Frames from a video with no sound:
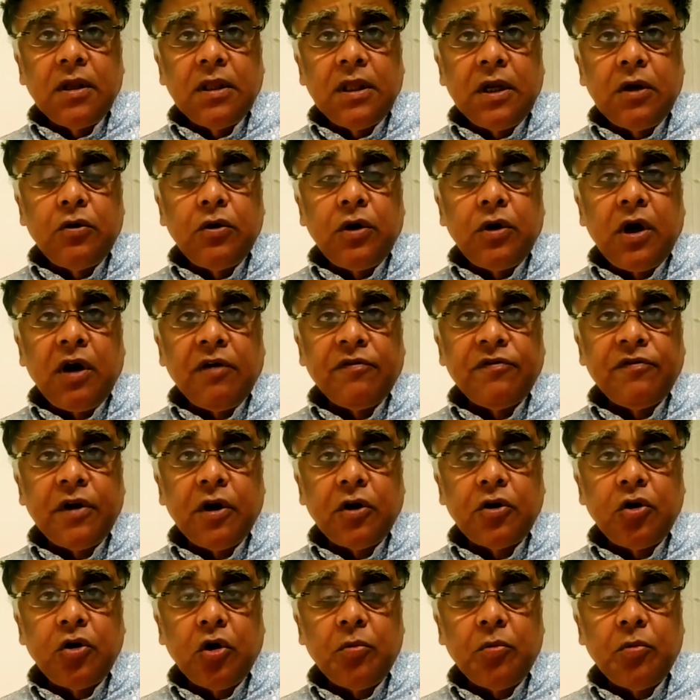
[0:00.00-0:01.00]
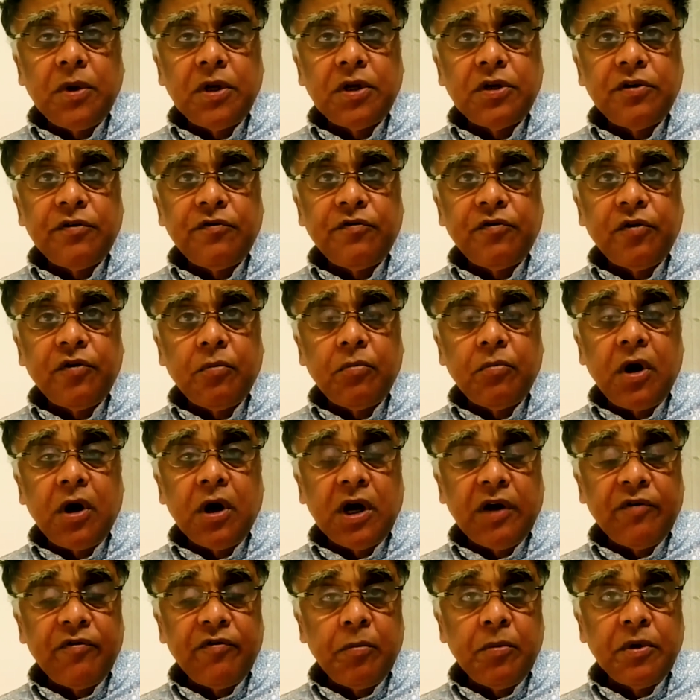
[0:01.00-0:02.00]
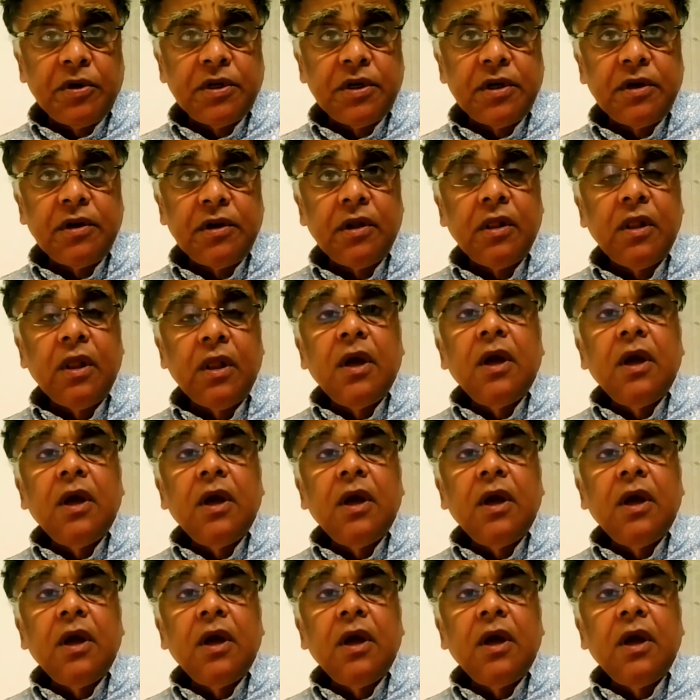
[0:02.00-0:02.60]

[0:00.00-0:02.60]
They'll do a half an hour documentary from archival material.